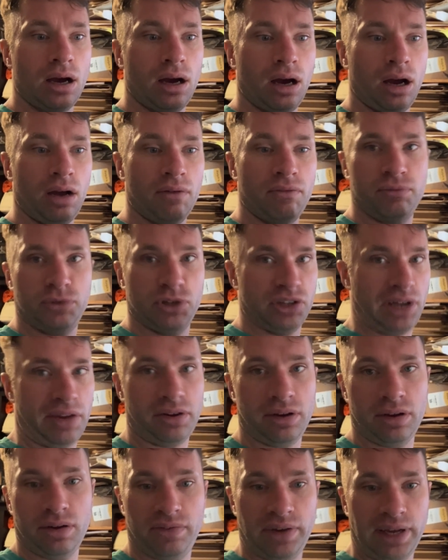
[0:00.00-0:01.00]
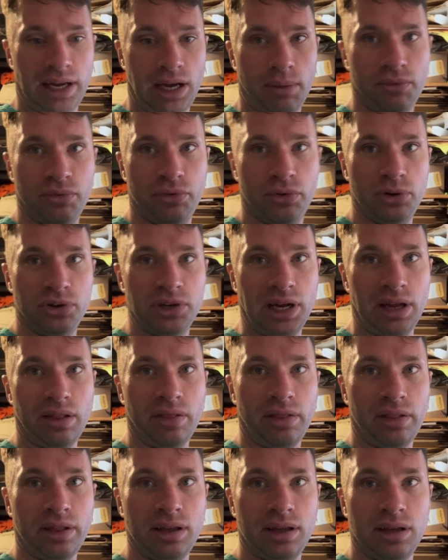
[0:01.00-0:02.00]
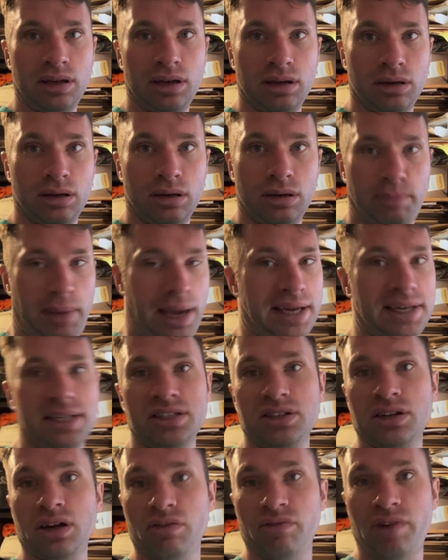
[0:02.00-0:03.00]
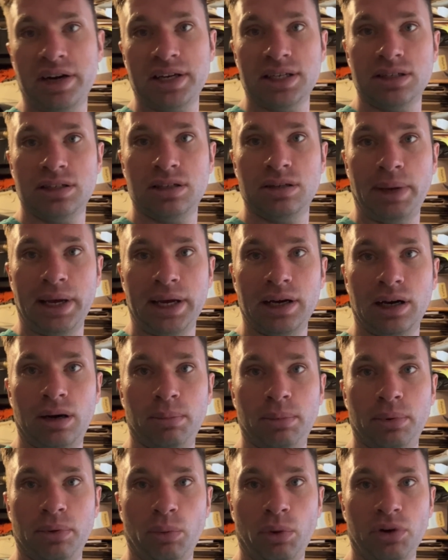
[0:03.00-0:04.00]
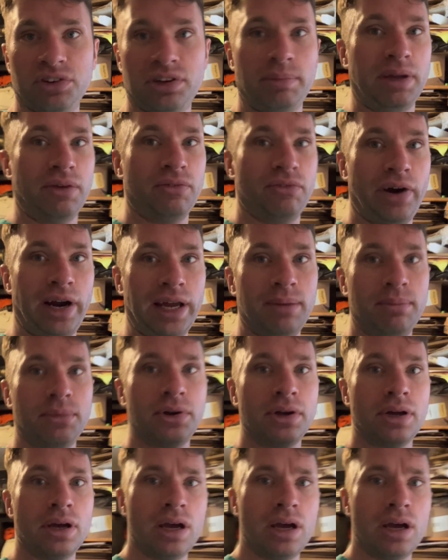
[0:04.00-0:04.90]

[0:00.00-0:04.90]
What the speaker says: I've just had a thing come through saying that the paintings are ready to pick up, the ones that have been framed.